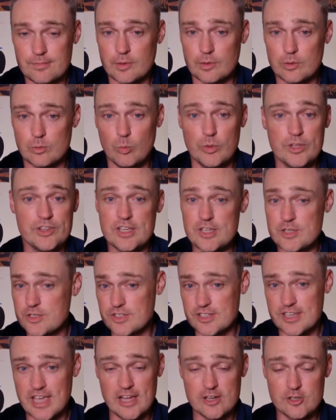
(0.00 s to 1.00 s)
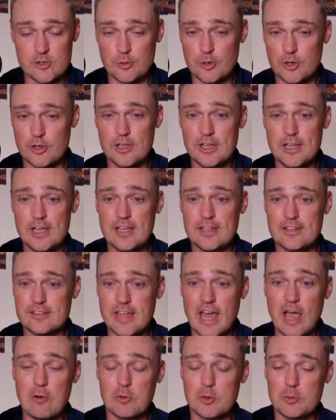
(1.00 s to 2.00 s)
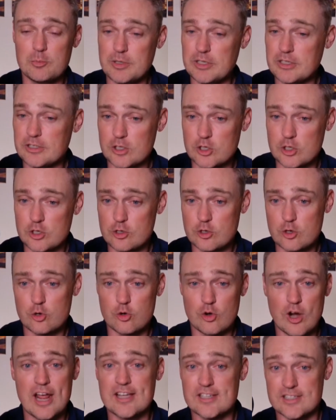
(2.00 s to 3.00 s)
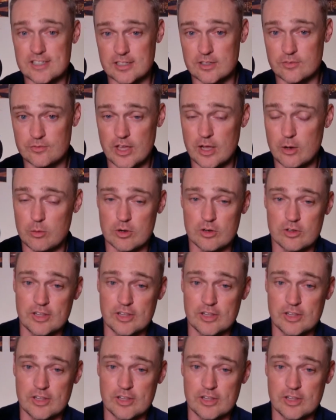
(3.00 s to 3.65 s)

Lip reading: With this schedule, that would be crazy if they were.